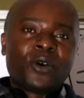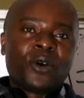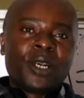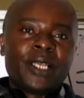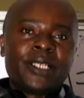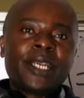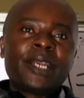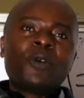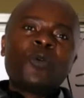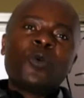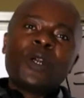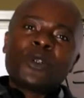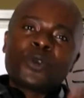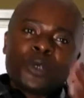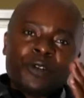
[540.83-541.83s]
College, and I would
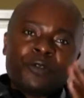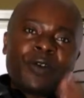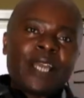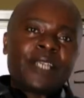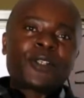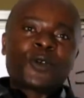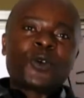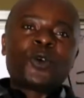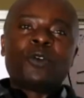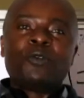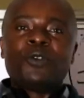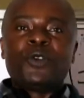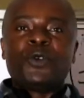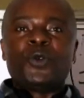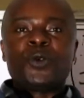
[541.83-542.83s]
want to invite all
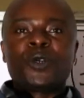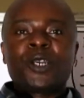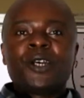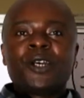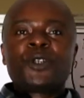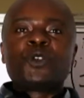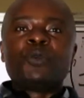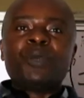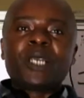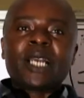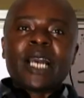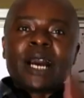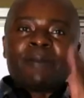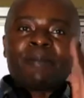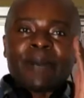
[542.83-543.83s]
of you to
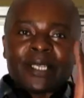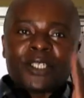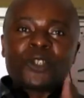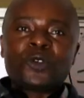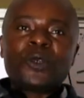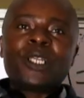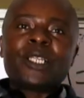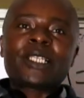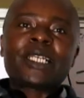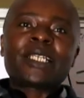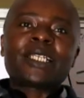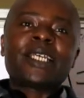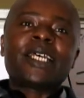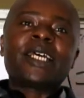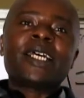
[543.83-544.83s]
become my students
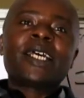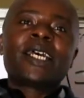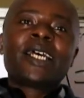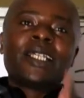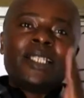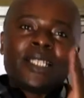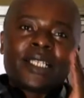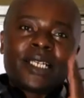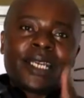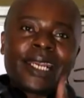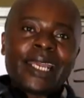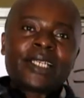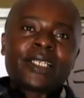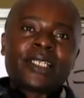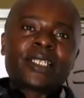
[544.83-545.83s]
at this
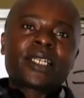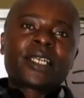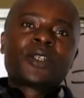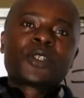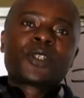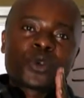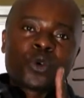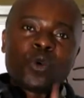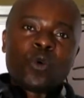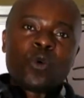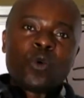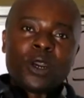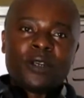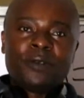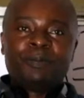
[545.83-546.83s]
great
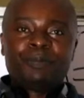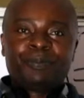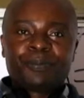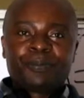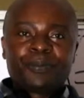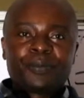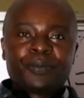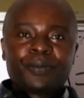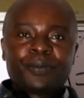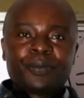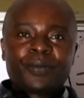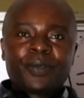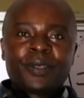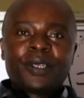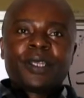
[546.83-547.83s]
school.
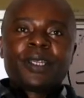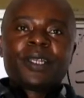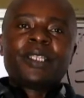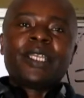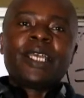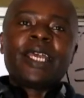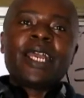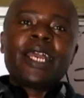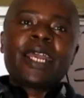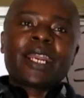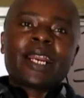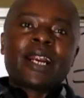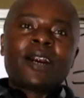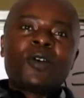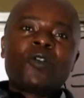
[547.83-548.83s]
The
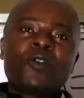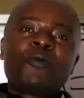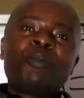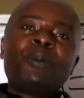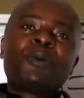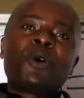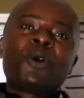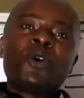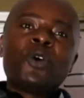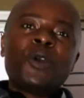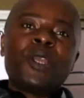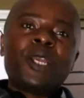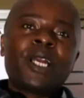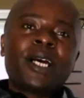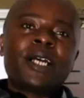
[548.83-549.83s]
era of people
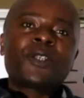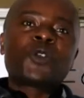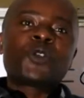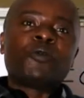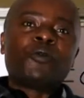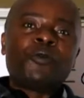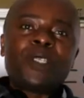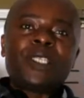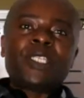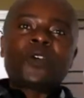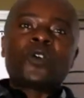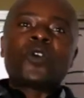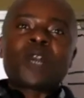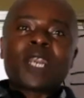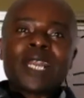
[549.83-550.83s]
going to
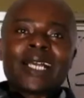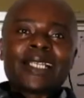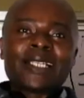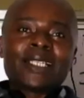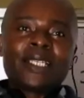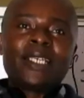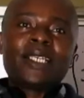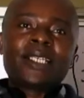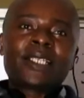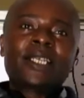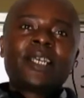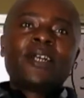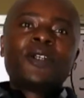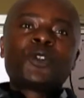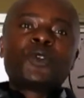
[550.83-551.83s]
physical classes
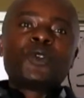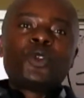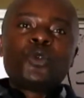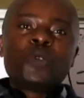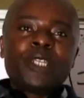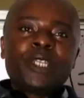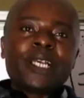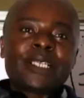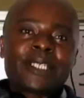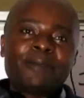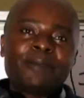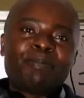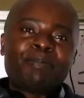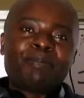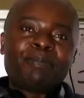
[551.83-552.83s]
to do their
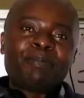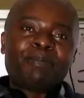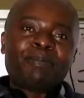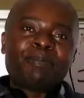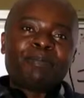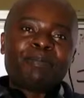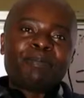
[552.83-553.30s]
CPA